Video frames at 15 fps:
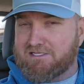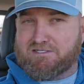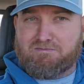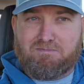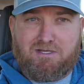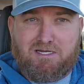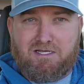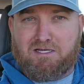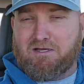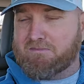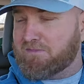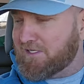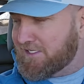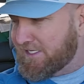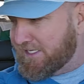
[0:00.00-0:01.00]
It's been a
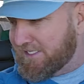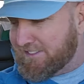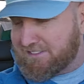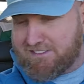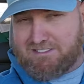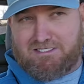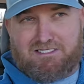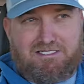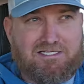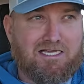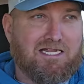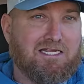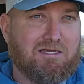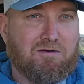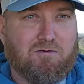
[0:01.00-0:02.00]
couple of days since he's
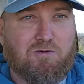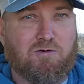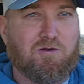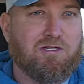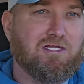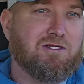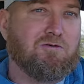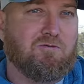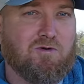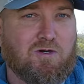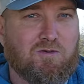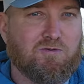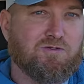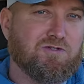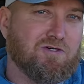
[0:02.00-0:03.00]
got to go on a little
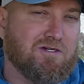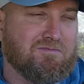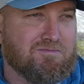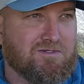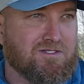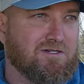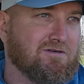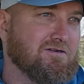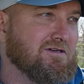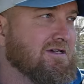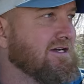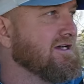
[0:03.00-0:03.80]
road trip, so